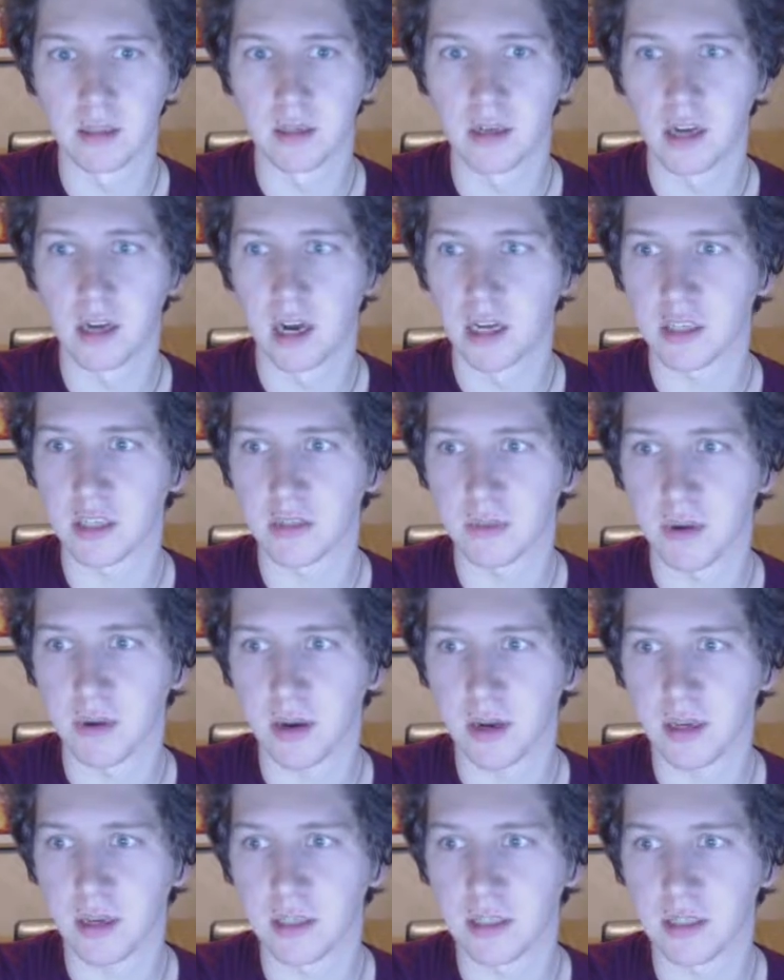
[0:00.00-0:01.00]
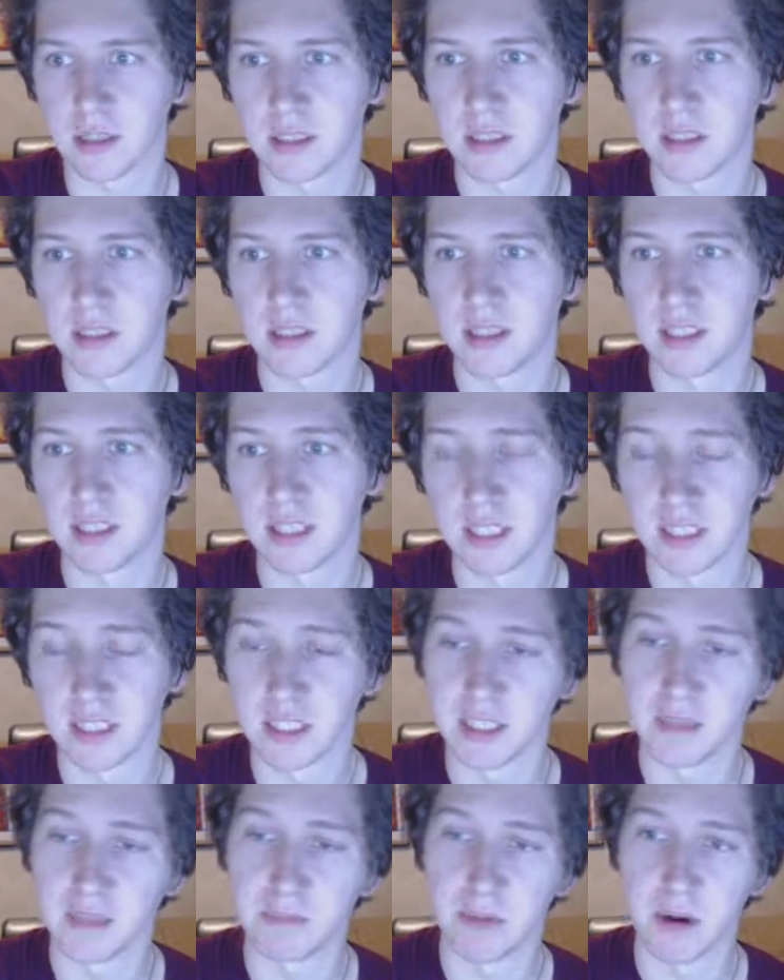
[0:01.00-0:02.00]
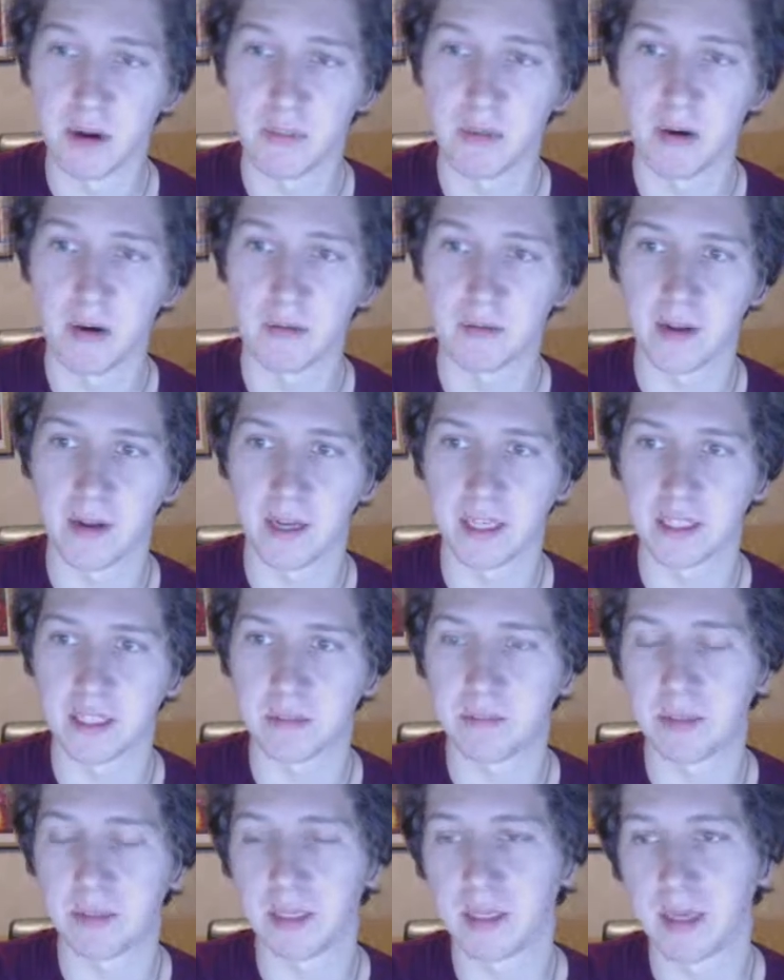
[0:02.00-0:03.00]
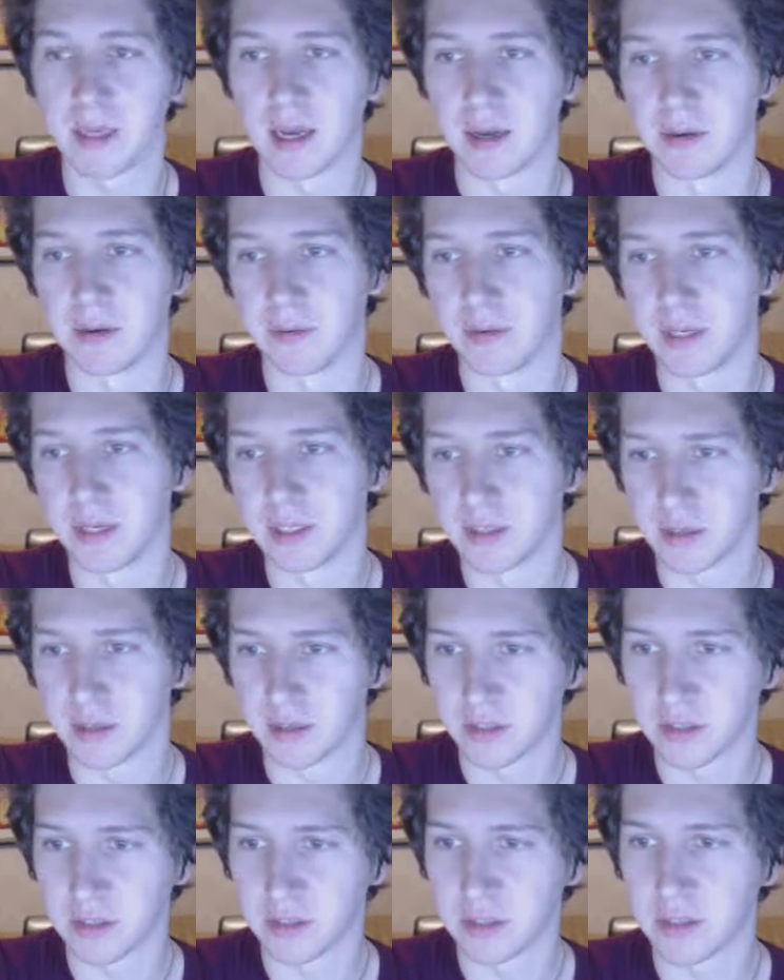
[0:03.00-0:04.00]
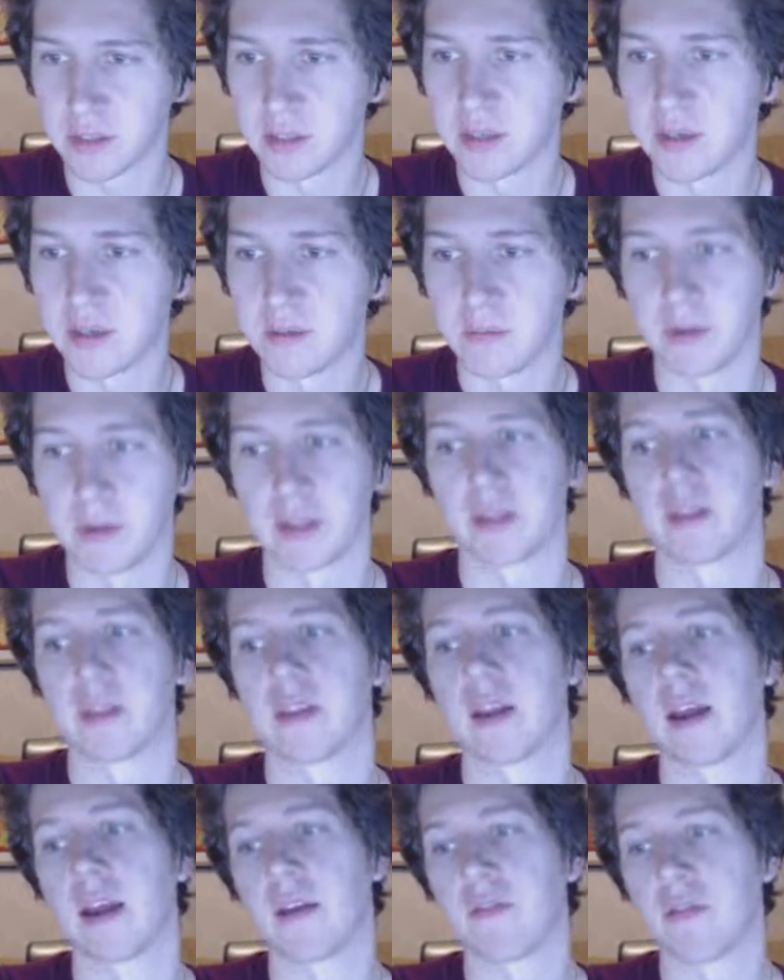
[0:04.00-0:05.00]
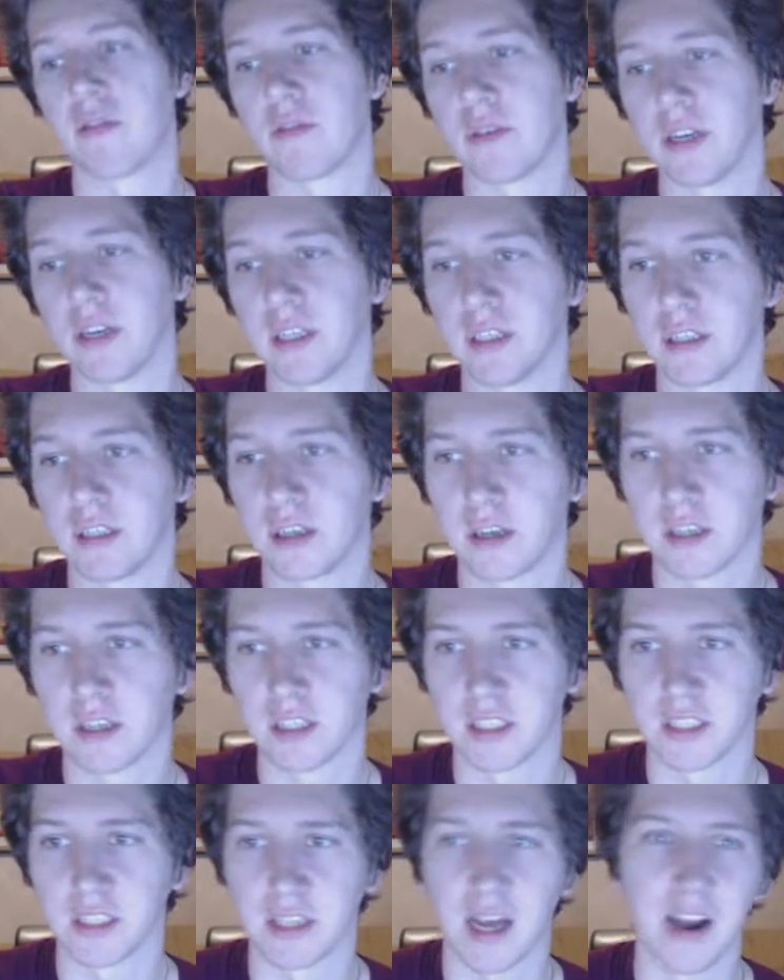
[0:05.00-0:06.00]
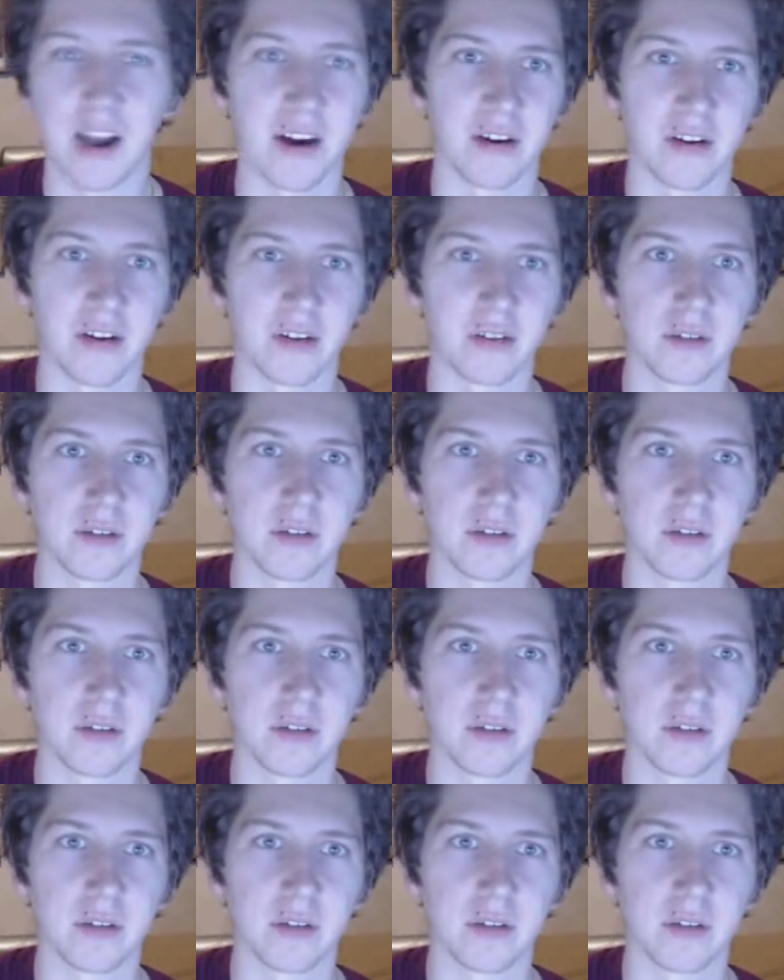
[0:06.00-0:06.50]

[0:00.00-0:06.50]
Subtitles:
cost wise this is cheaper in both XP and resource, but they have 3 charges. I don't know.